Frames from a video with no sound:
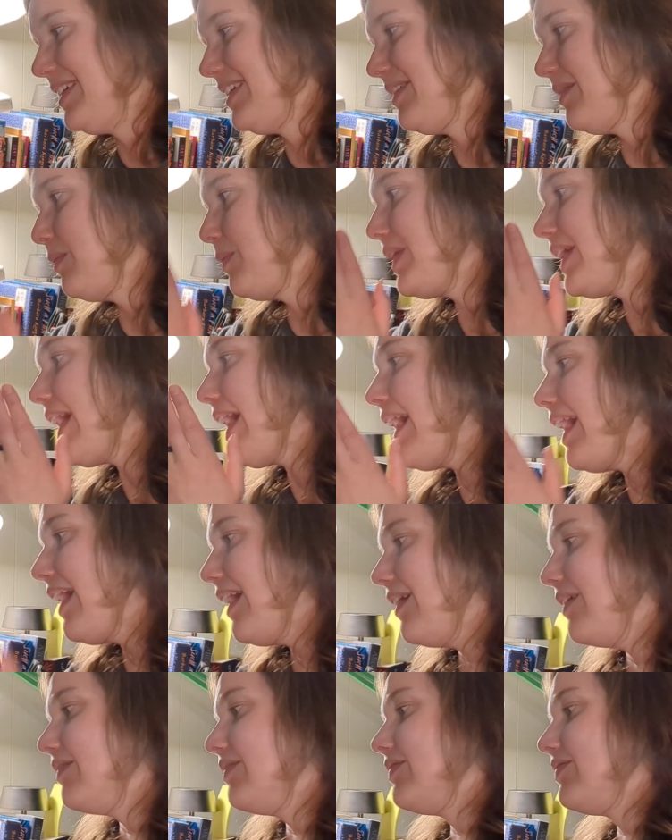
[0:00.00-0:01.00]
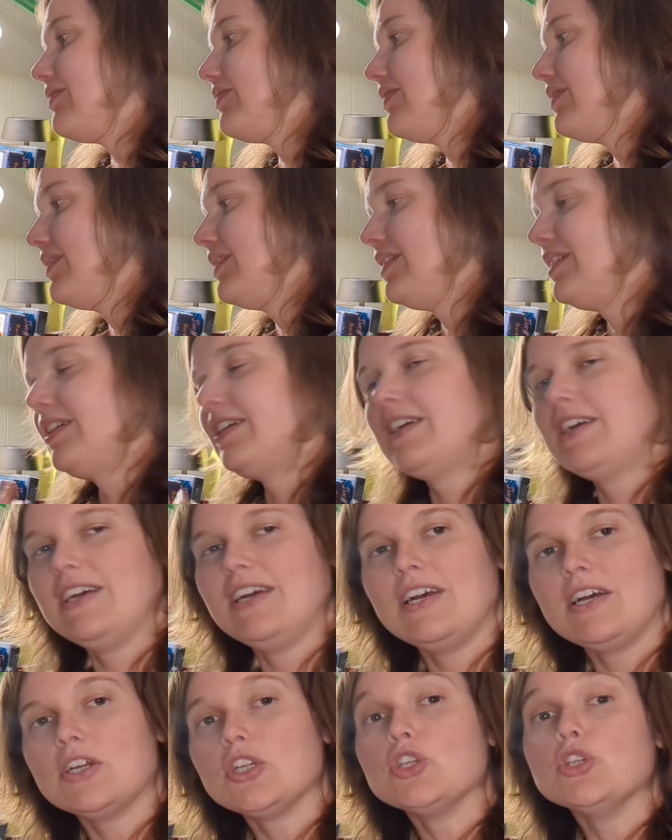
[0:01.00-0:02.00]
we have
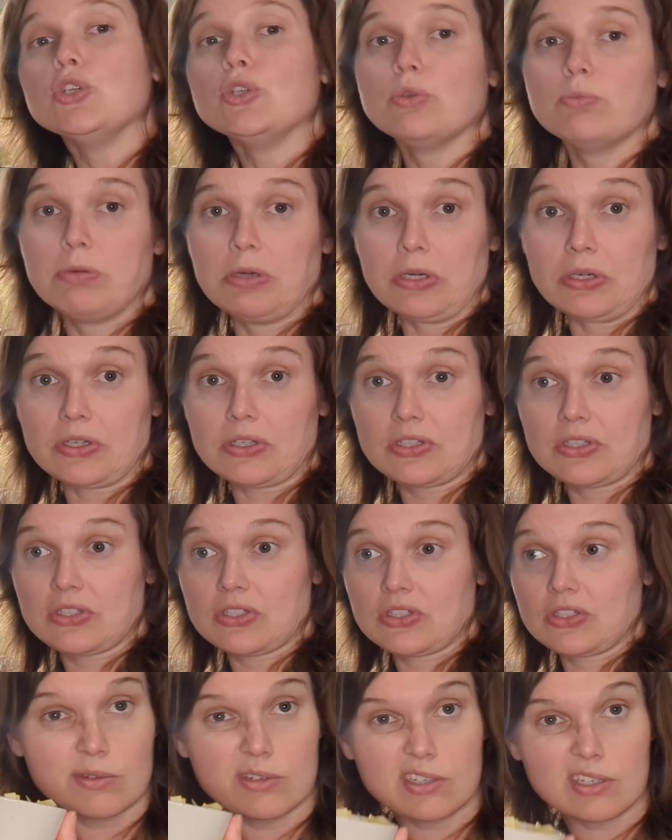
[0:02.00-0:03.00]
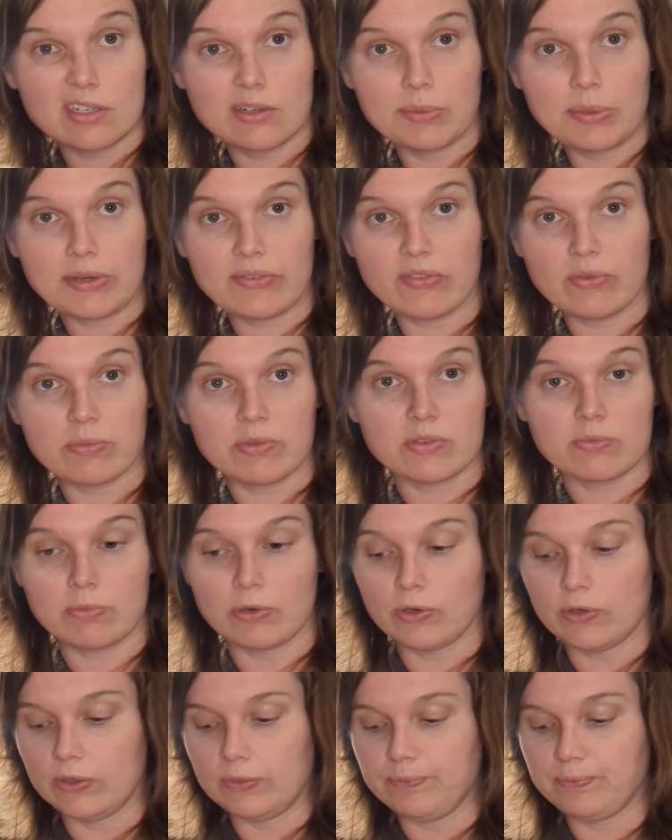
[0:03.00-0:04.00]
new books. I'm just gonna pick from this
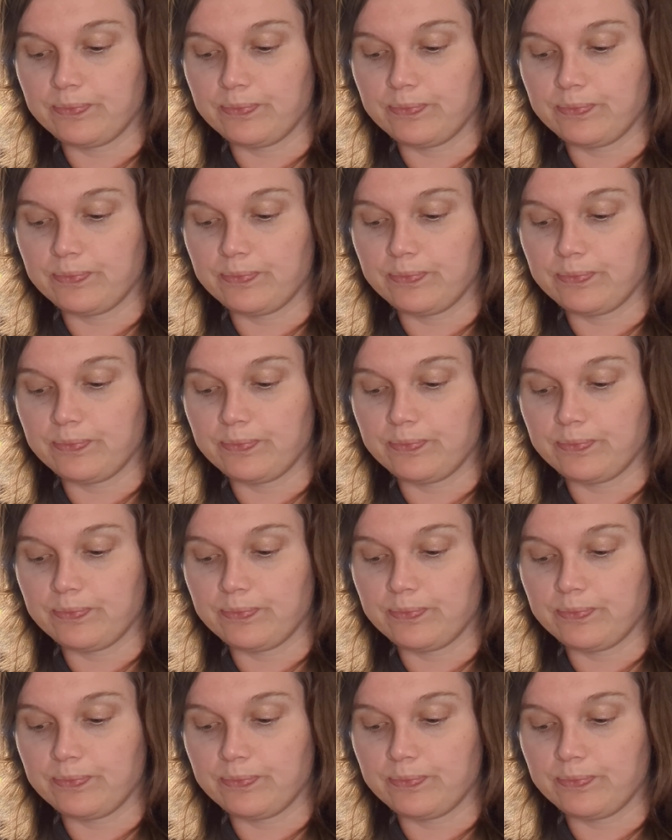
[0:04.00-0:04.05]
bowl.